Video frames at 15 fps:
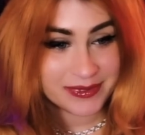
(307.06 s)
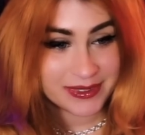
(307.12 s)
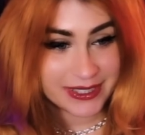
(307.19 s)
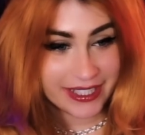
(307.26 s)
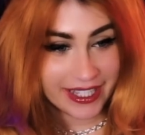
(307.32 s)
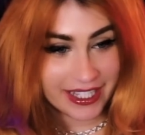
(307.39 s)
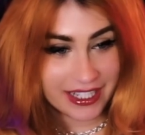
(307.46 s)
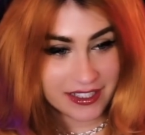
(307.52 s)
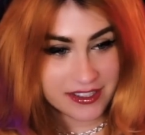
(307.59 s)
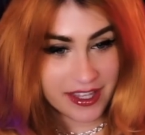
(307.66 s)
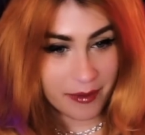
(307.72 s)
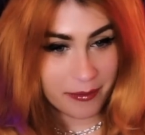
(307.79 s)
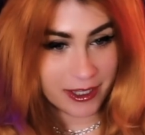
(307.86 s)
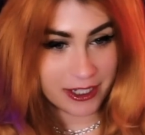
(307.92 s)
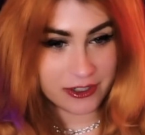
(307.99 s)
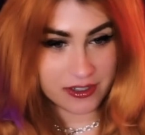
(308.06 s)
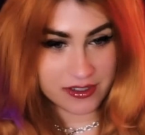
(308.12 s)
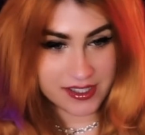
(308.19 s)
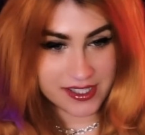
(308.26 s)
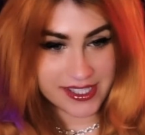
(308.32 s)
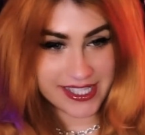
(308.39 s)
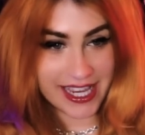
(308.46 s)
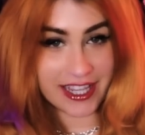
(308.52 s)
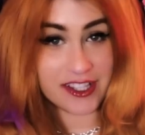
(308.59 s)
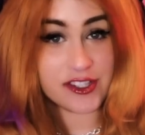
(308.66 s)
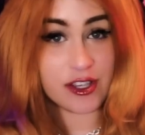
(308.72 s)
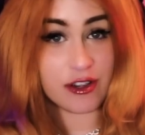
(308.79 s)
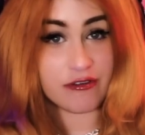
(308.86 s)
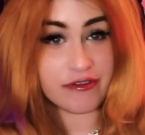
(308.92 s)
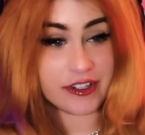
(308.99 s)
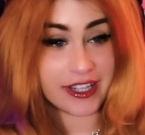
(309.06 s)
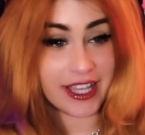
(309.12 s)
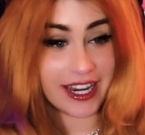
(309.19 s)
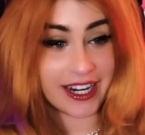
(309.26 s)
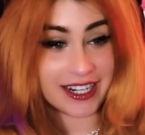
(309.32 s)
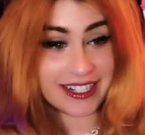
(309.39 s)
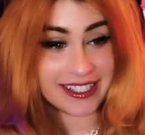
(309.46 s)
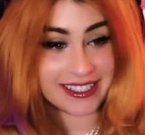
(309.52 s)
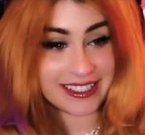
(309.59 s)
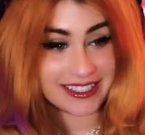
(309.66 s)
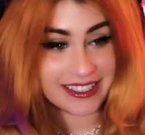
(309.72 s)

Look at his epic just stance over there.